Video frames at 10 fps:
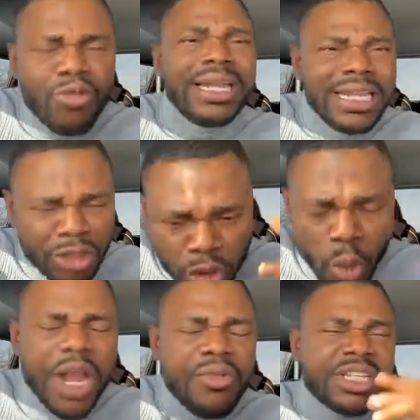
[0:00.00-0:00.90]
actually
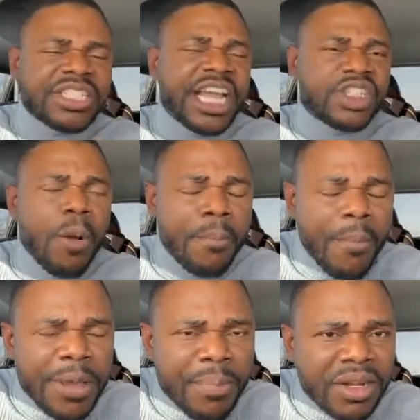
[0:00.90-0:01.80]
doing research
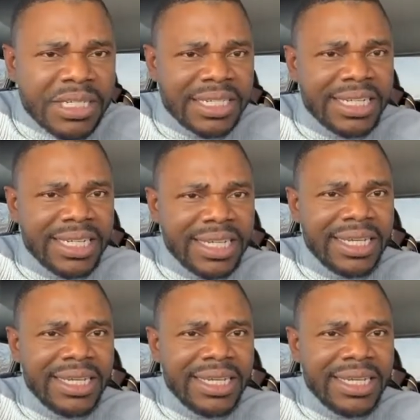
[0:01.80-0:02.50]
on public policy.